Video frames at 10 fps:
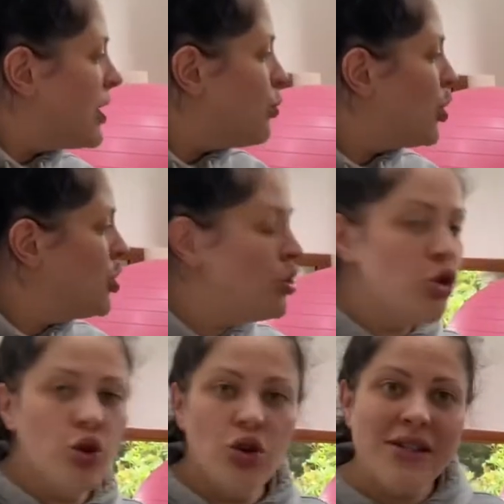wouldn't
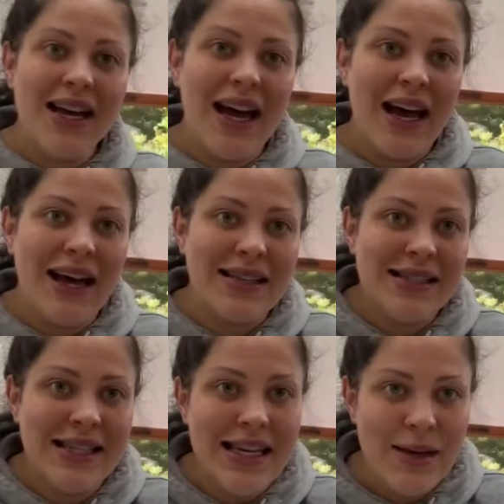use a
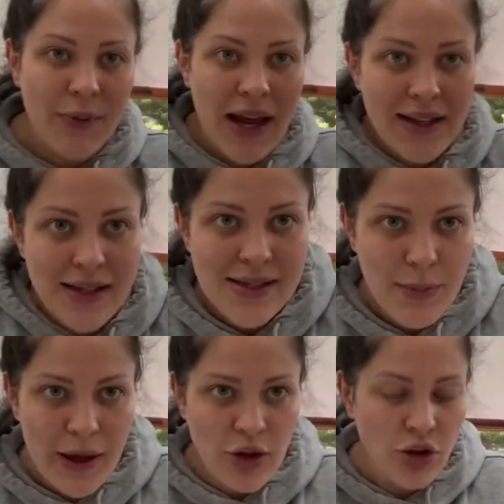C pregnancy
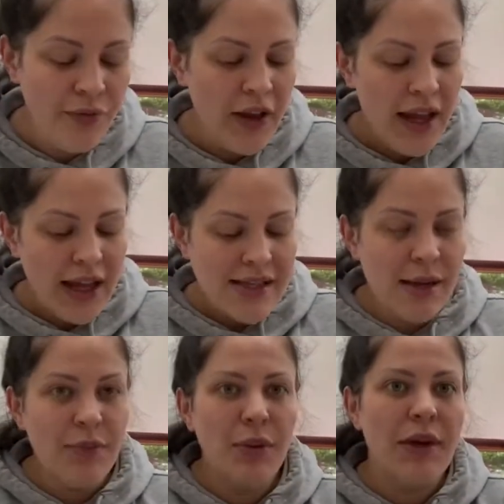pillow,
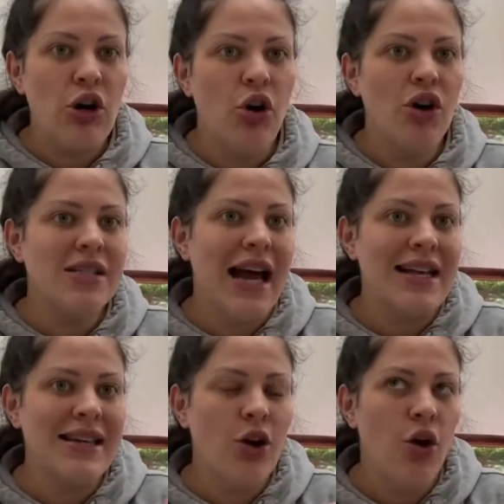simply because as
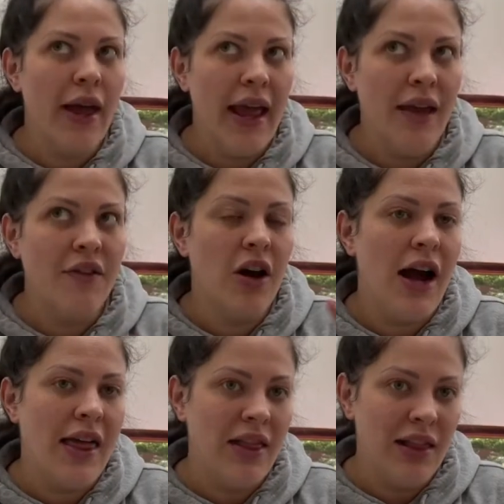I got heavier
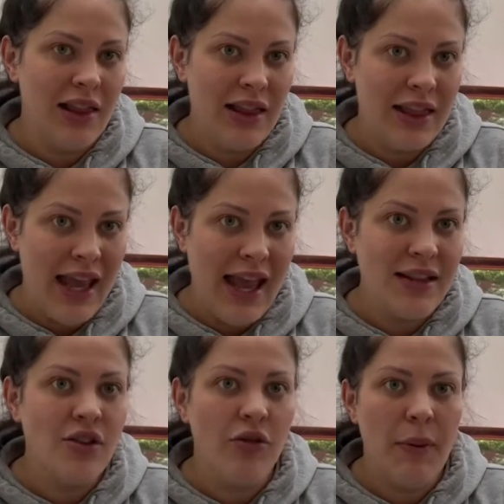at the
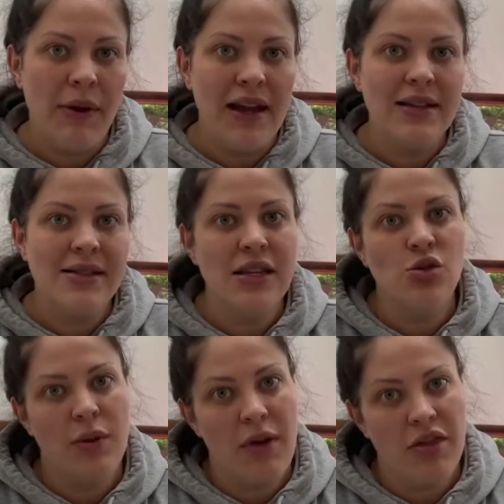end of my pregnancy, so
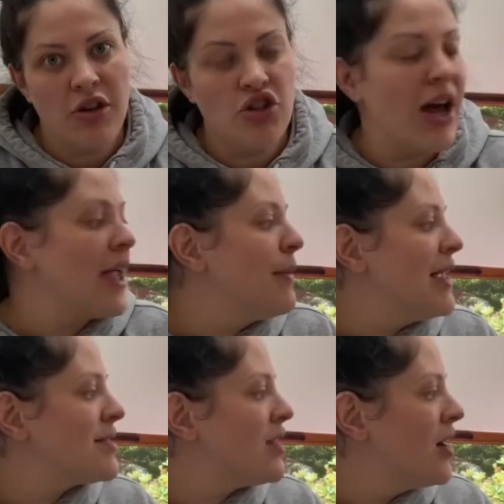in my 3rd
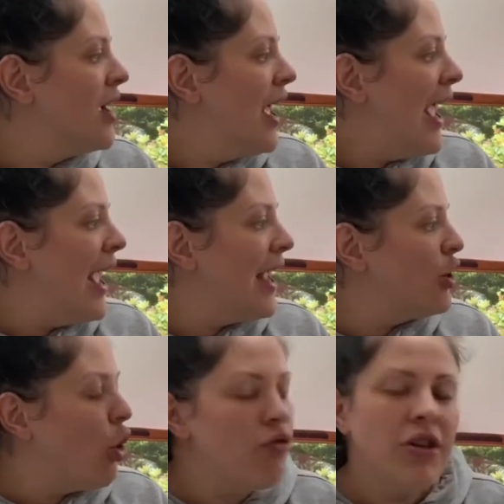trimester, it
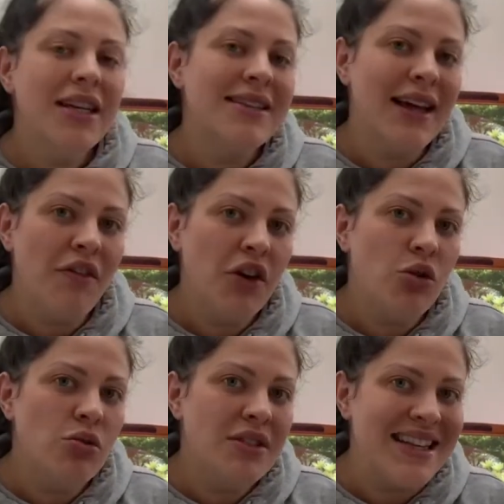got really
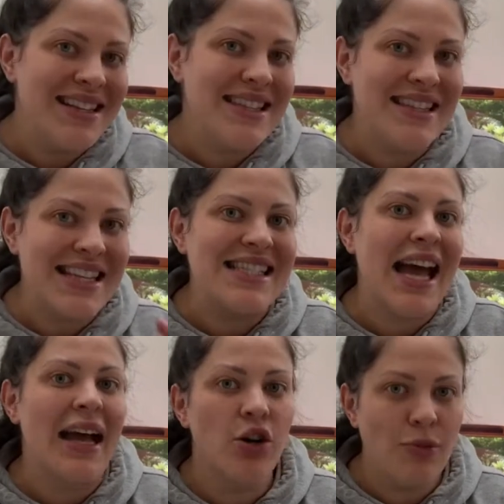difficult to
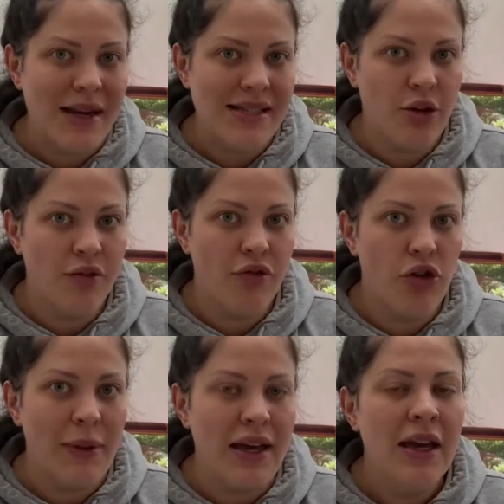disentangle myself
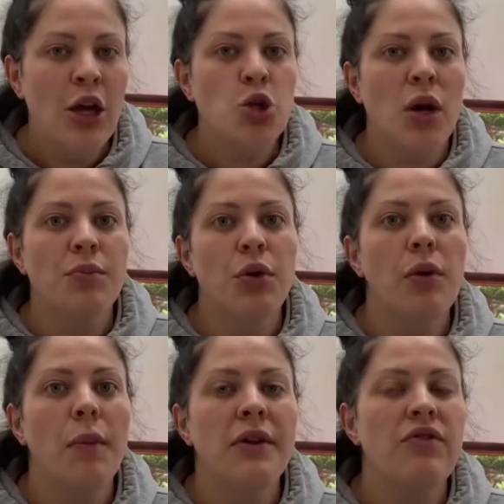from it. So I'd
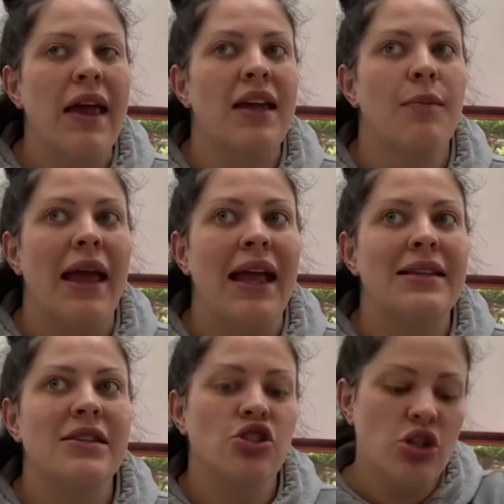probably
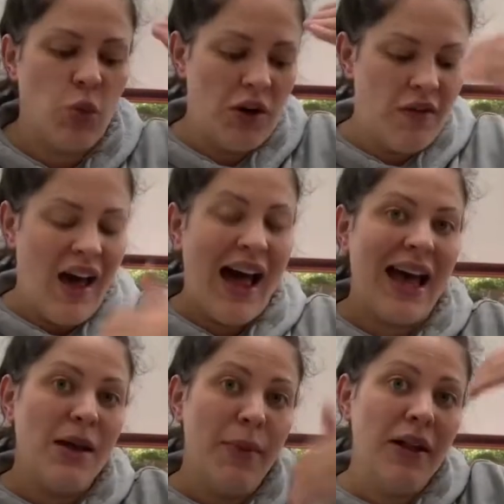recommend just one of the
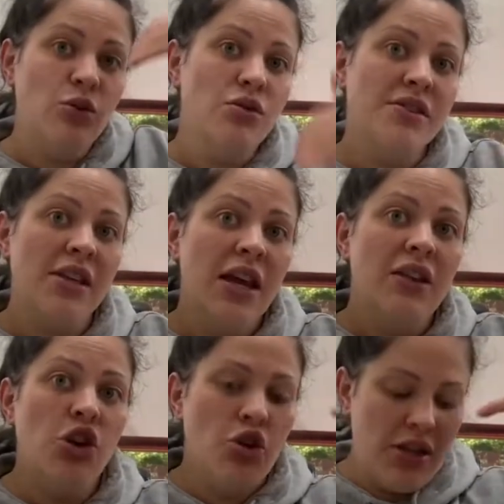eye pillows
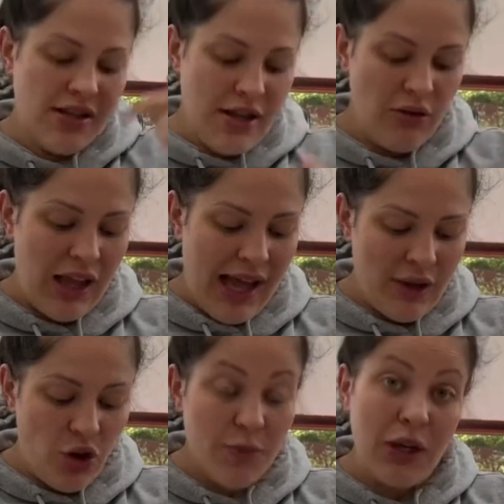that you can still lie
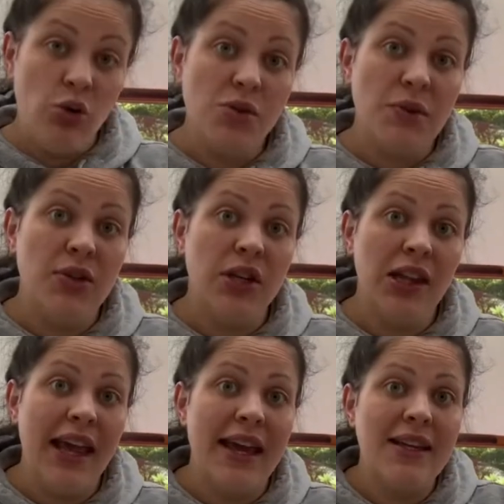on but goes between your
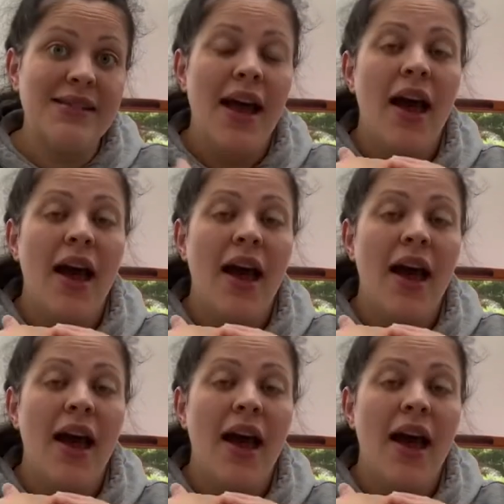legs.